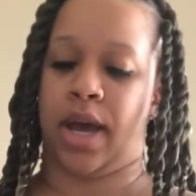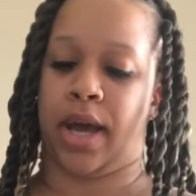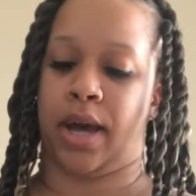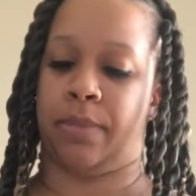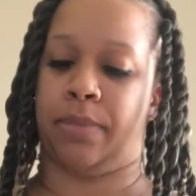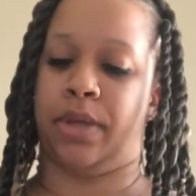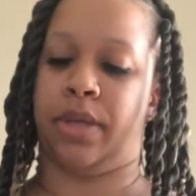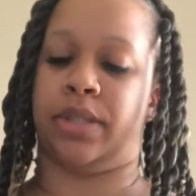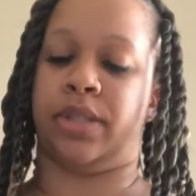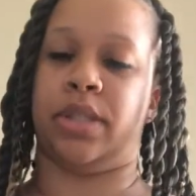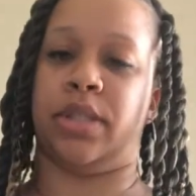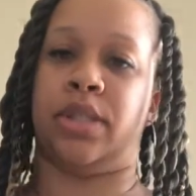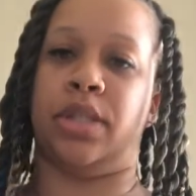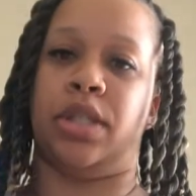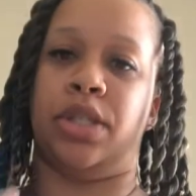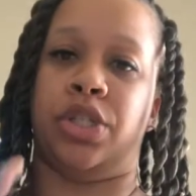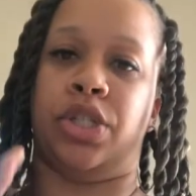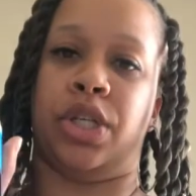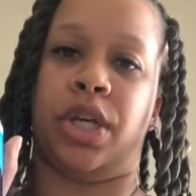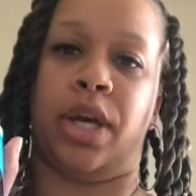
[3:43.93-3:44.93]
This is the
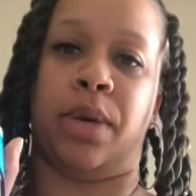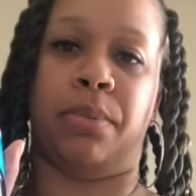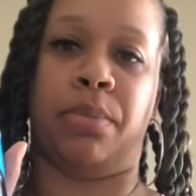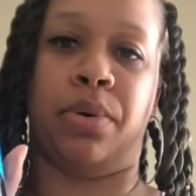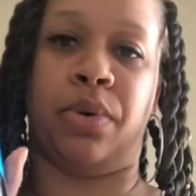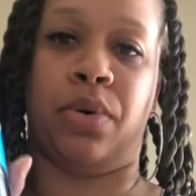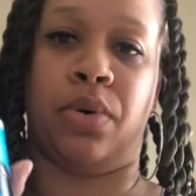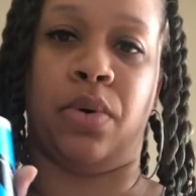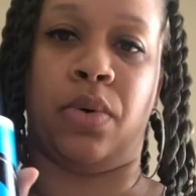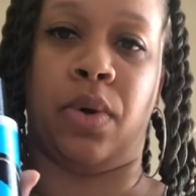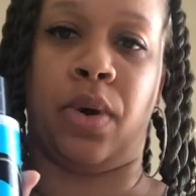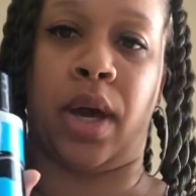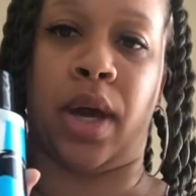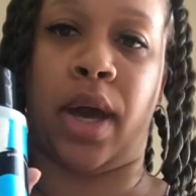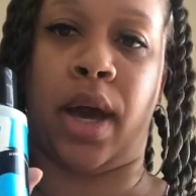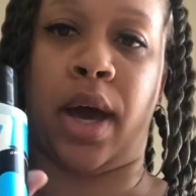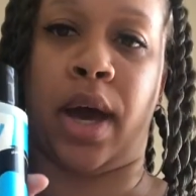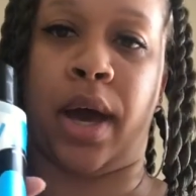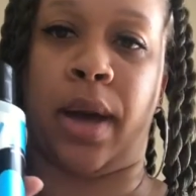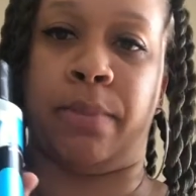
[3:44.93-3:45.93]
Shampoo
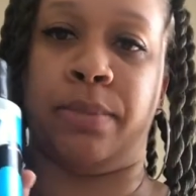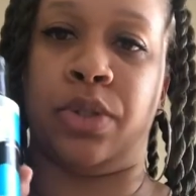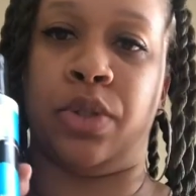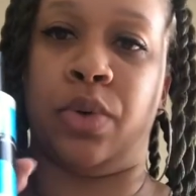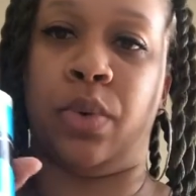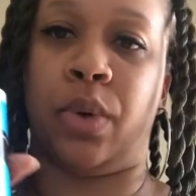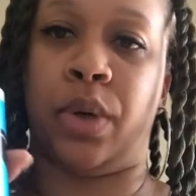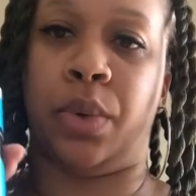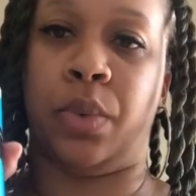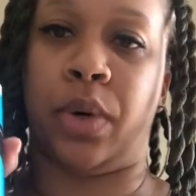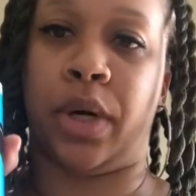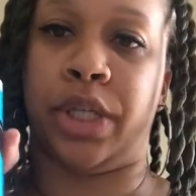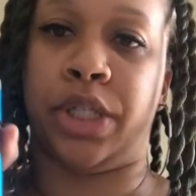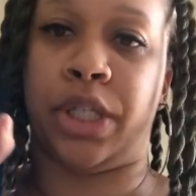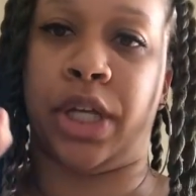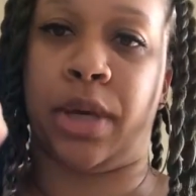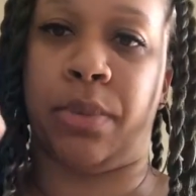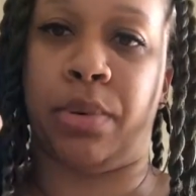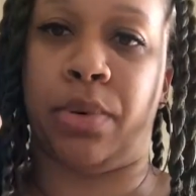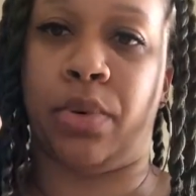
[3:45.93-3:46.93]
2-in-1
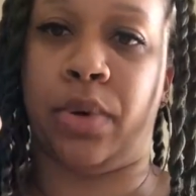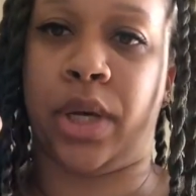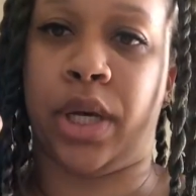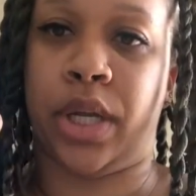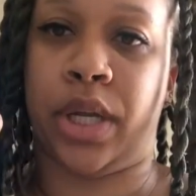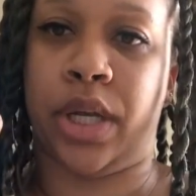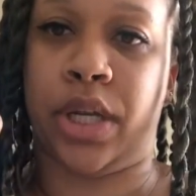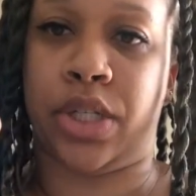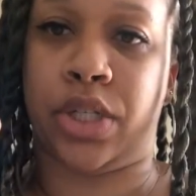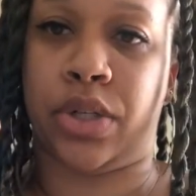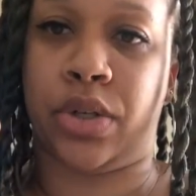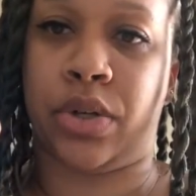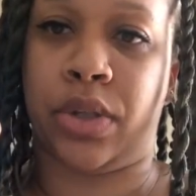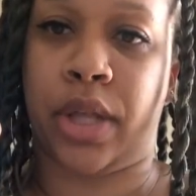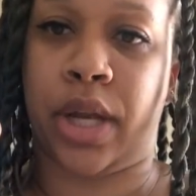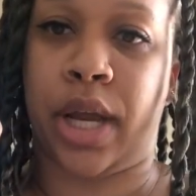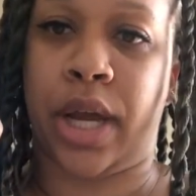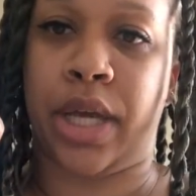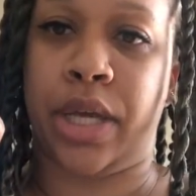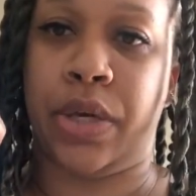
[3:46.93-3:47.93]
shampoo and conditioner
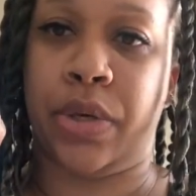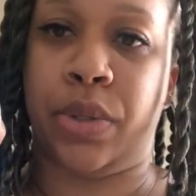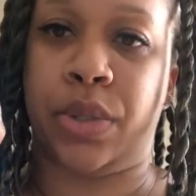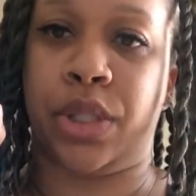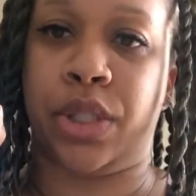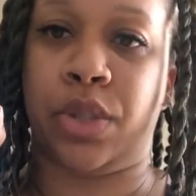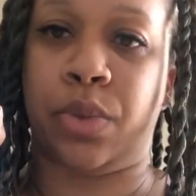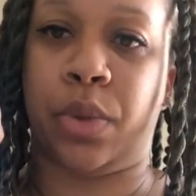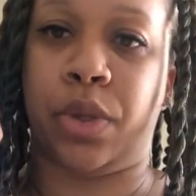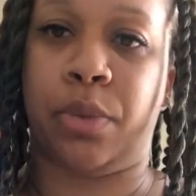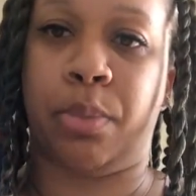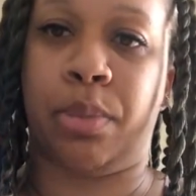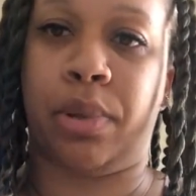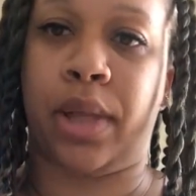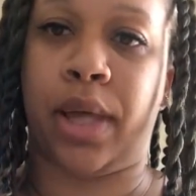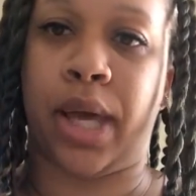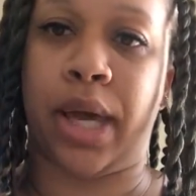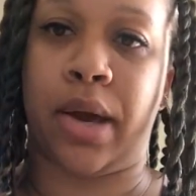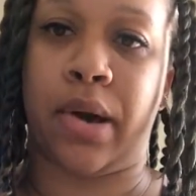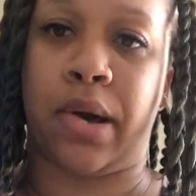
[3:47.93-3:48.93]
that I used. It's with
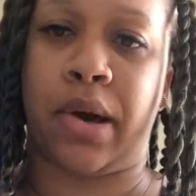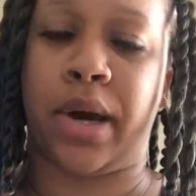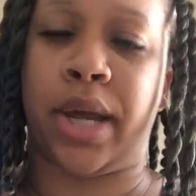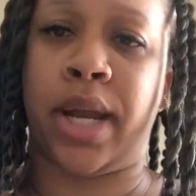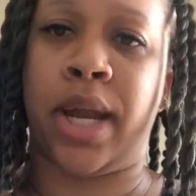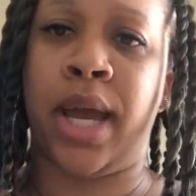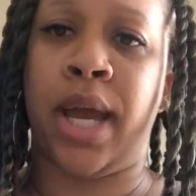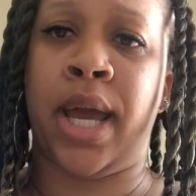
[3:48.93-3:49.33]
Play On.